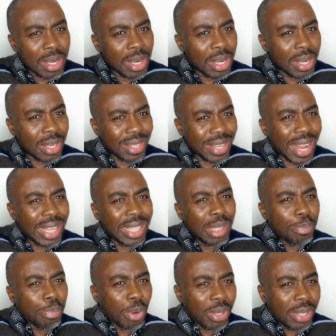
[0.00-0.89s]

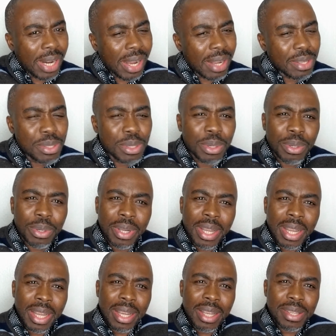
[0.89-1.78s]
land border. So
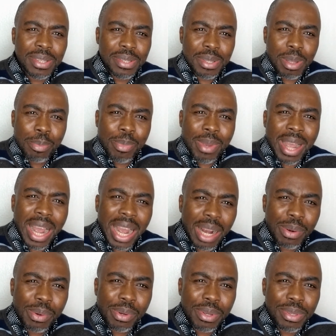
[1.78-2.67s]

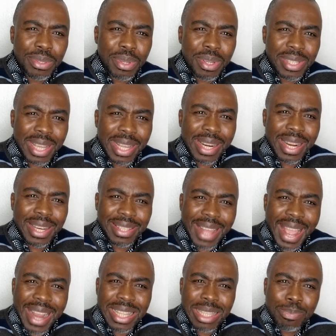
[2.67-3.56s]
somehow also is an
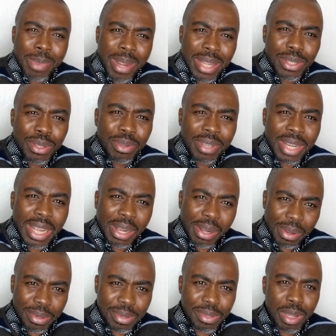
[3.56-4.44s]
indictment on the
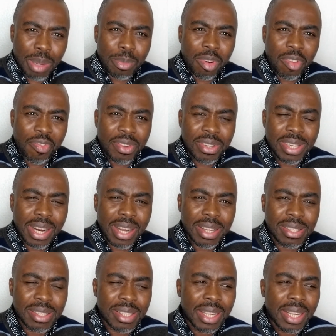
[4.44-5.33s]
custom
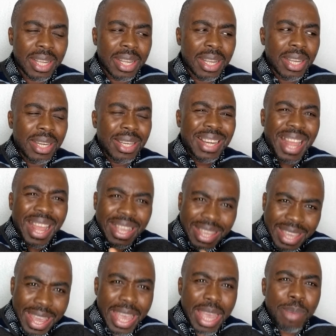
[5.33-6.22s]
officials that
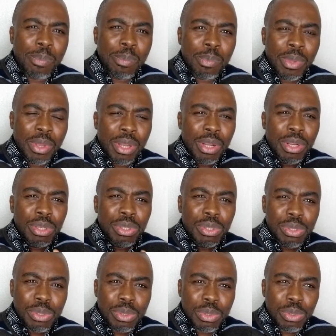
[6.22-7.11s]
came
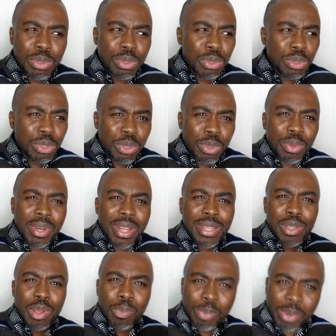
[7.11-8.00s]
to do
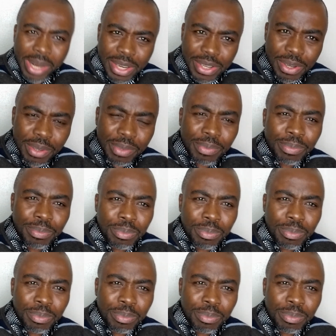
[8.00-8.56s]
this operation.